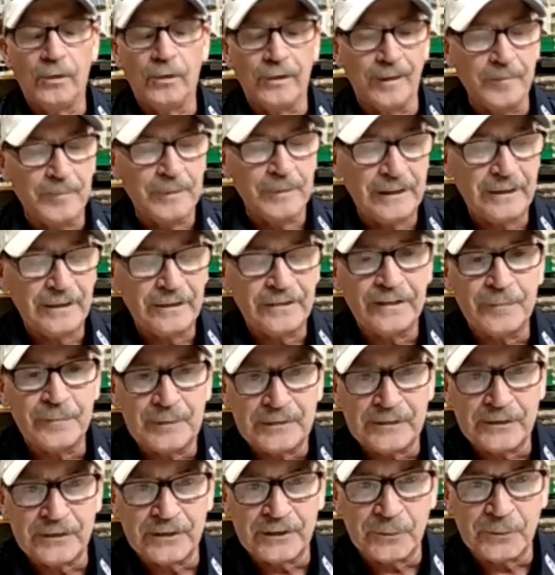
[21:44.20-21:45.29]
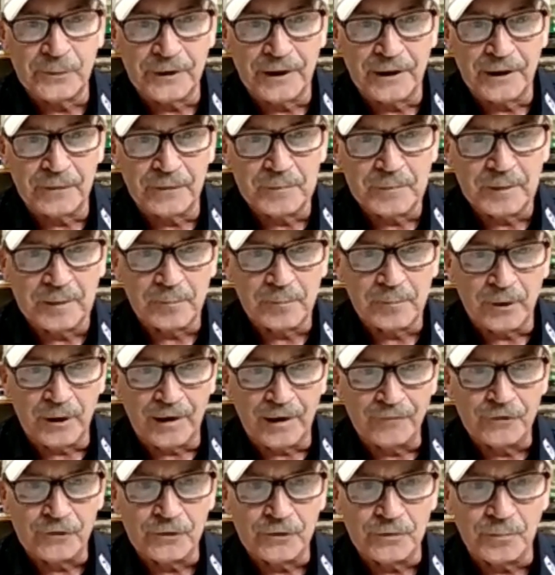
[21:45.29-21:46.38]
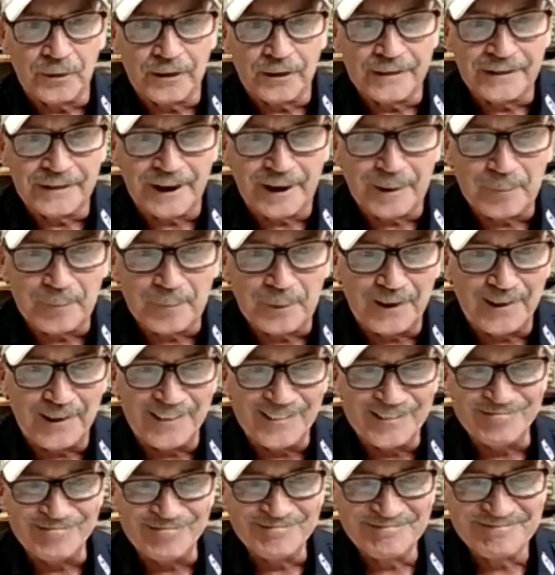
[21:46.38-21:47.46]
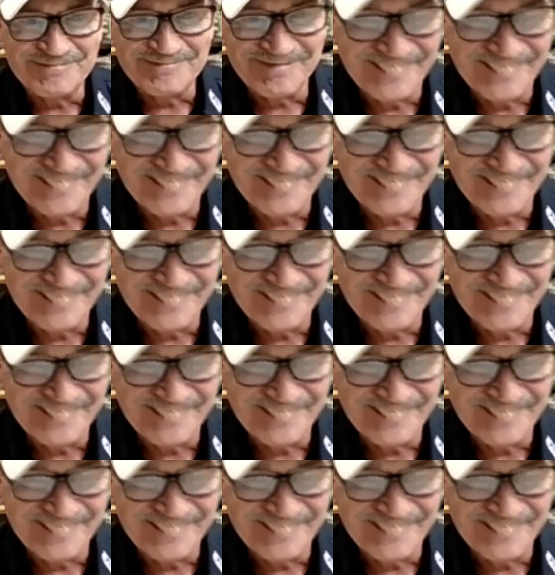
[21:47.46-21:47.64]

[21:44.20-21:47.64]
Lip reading: Well, let me tell you what I remember after you made that putt.